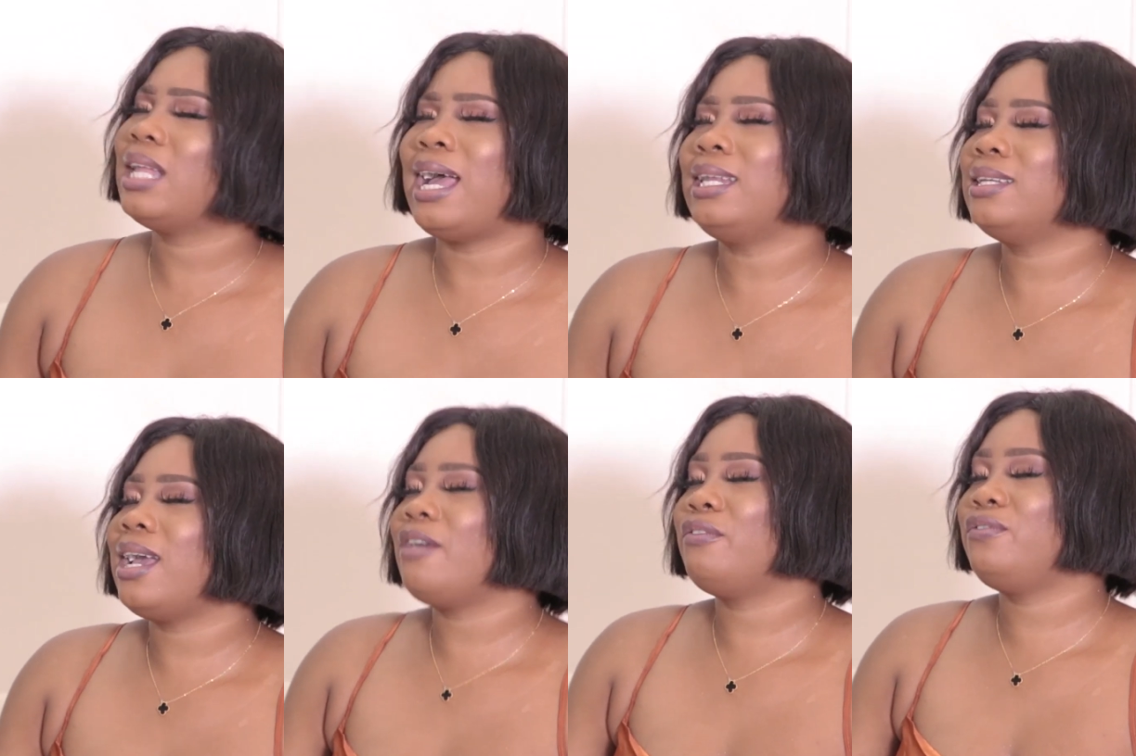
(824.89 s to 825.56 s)
And
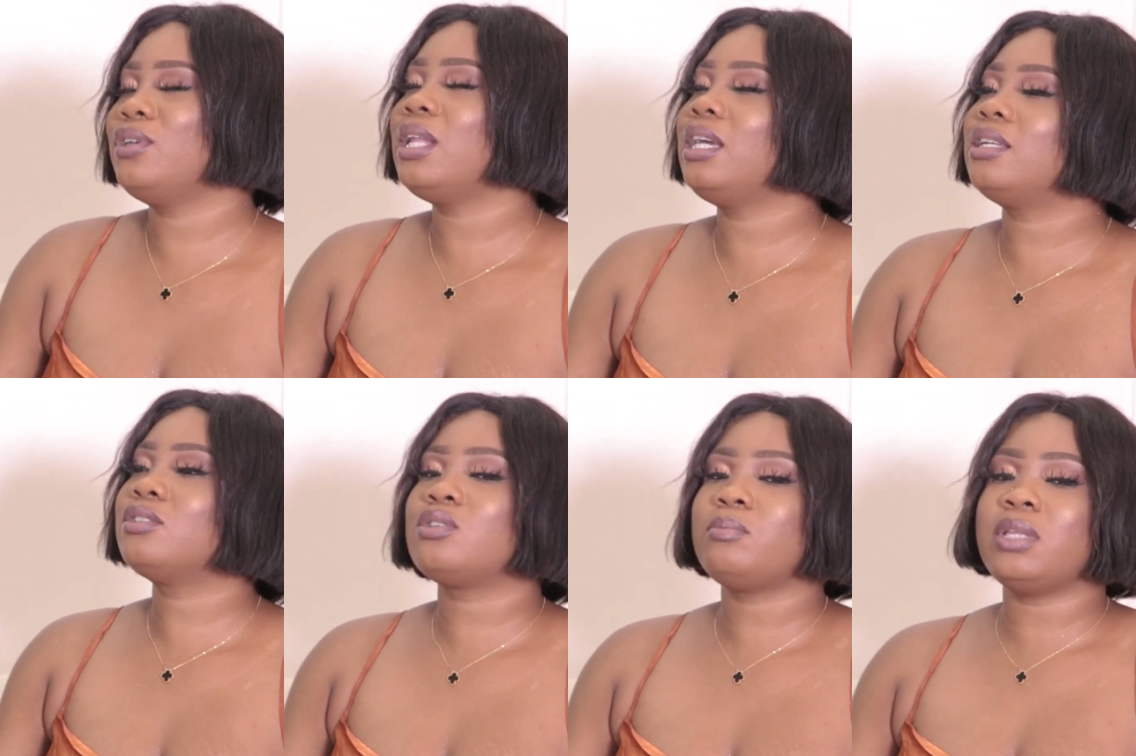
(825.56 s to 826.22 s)
I feel
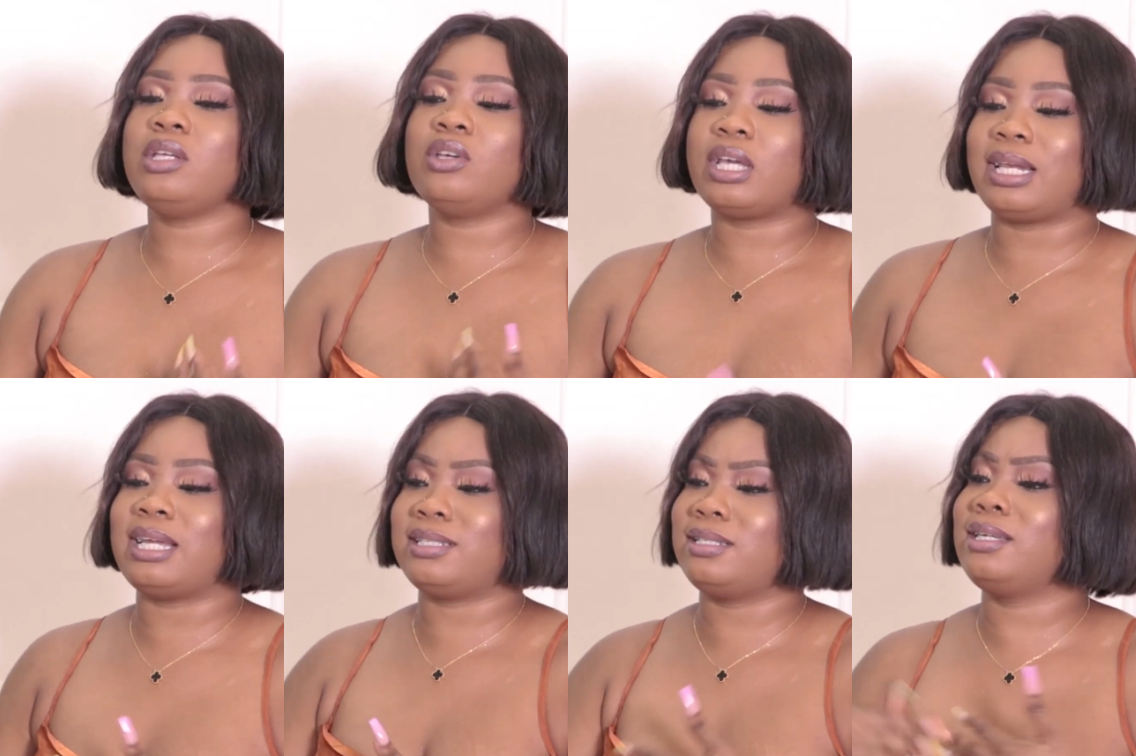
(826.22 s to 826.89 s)
like something you can
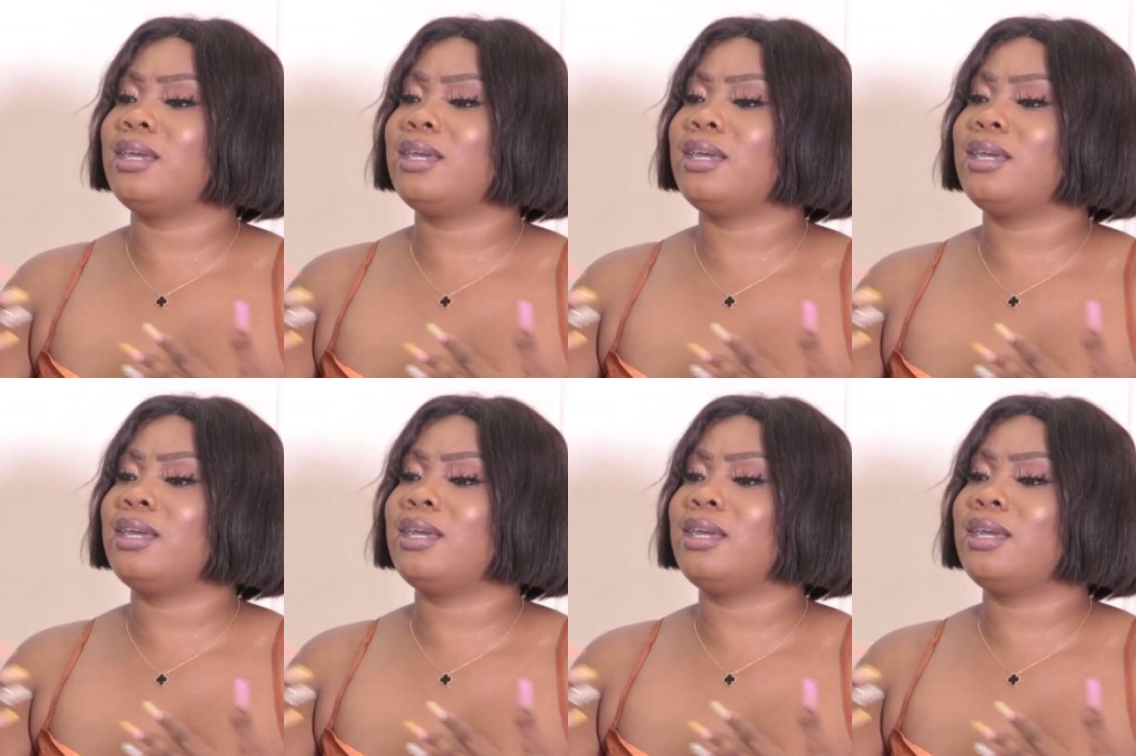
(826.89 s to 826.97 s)
actually